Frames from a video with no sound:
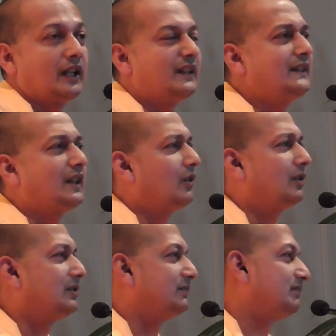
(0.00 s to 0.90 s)
And these are
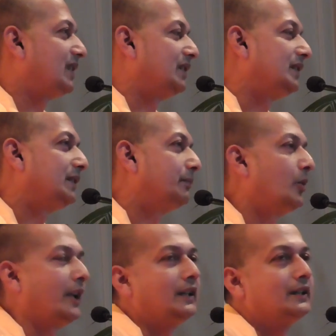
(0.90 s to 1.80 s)
all
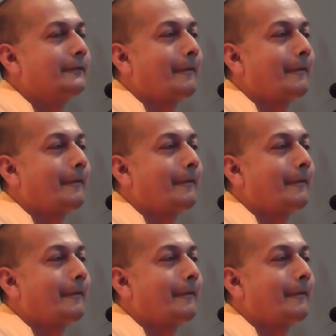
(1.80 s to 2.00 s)
boring.